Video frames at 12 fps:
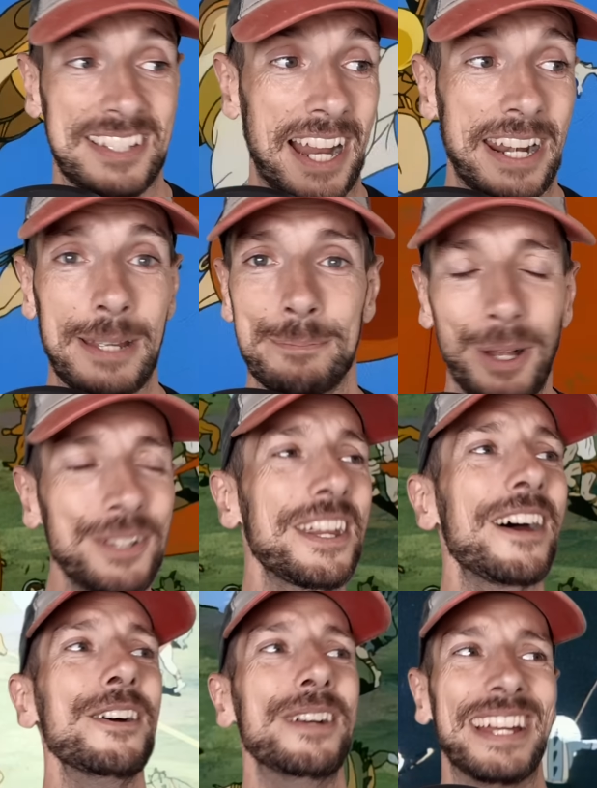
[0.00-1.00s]
stunning.
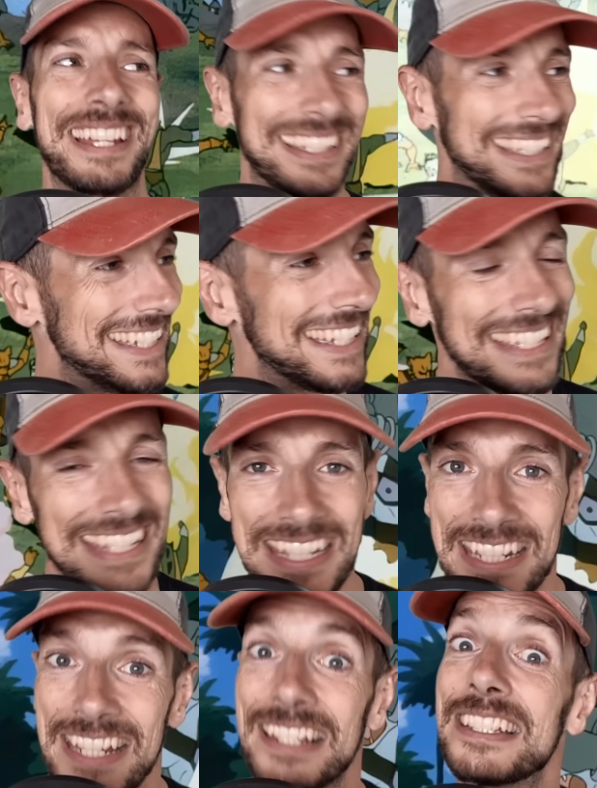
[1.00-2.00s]
Mondo,
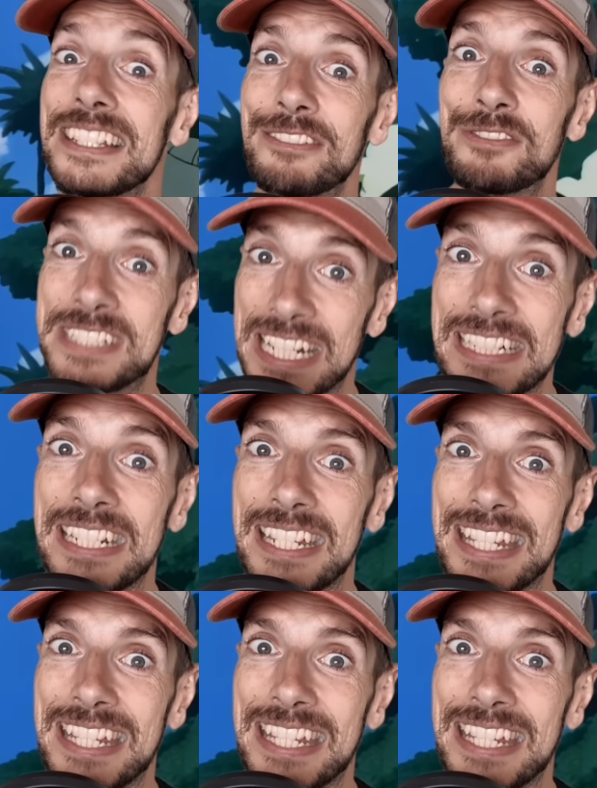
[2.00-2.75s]
you've done it